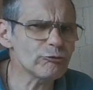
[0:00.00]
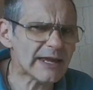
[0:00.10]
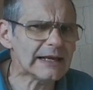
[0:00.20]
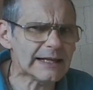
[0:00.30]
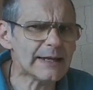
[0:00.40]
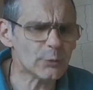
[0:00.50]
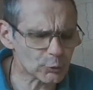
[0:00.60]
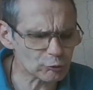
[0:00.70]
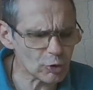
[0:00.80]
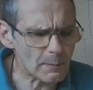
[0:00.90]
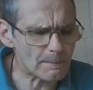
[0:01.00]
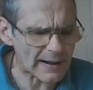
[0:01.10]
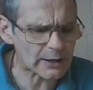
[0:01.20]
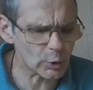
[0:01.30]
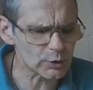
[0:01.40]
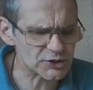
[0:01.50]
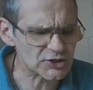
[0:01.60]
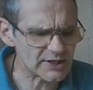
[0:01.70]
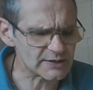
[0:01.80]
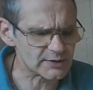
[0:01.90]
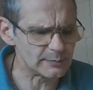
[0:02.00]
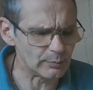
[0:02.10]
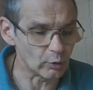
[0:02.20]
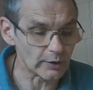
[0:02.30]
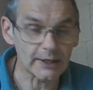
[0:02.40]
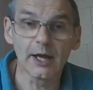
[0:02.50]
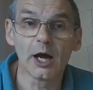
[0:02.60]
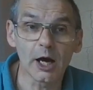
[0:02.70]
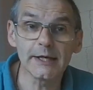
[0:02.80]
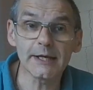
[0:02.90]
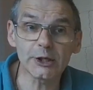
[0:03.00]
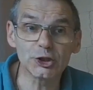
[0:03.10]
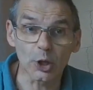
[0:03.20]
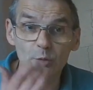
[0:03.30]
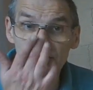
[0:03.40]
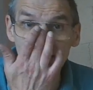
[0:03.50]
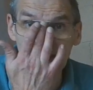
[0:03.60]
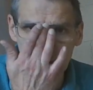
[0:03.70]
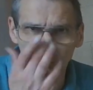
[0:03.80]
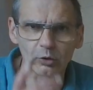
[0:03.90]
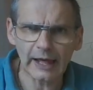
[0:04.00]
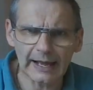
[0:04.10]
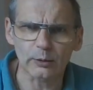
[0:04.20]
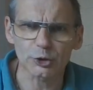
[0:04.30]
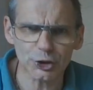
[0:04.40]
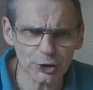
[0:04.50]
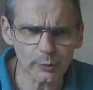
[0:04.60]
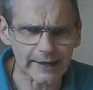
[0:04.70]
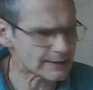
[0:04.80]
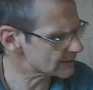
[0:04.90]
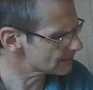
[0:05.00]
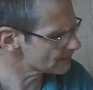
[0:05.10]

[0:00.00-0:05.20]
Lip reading: Wriggling through backwards, says the boy, and he shows the camel how to do it.